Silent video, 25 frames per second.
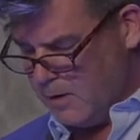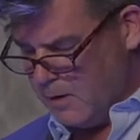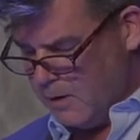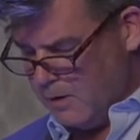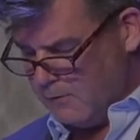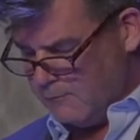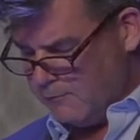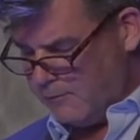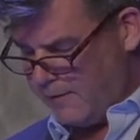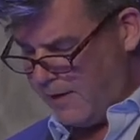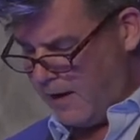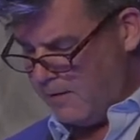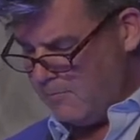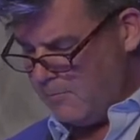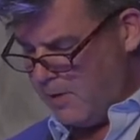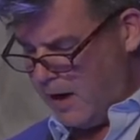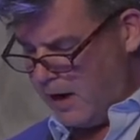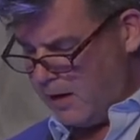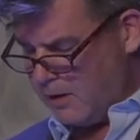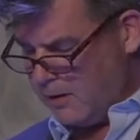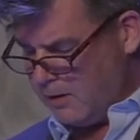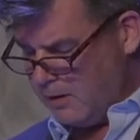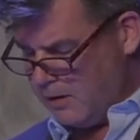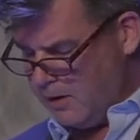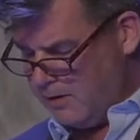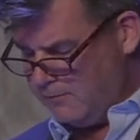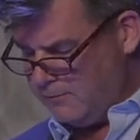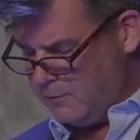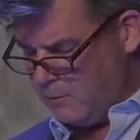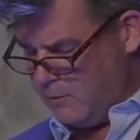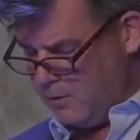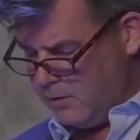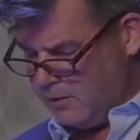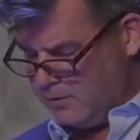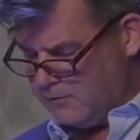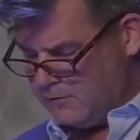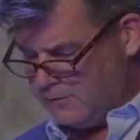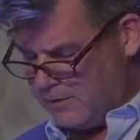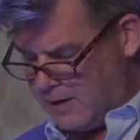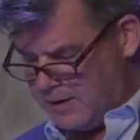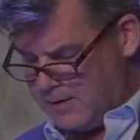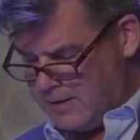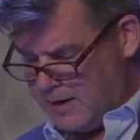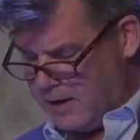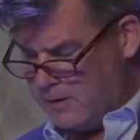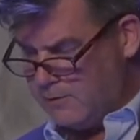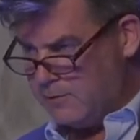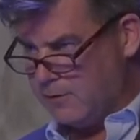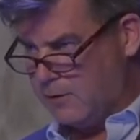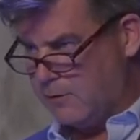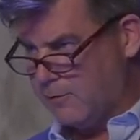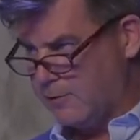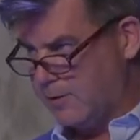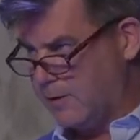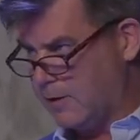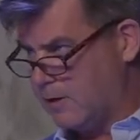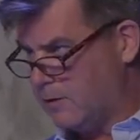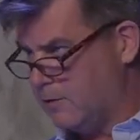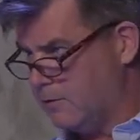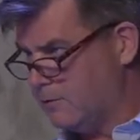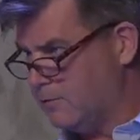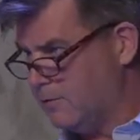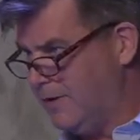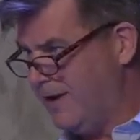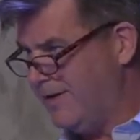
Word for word: For that matter, if you want to shut down the critical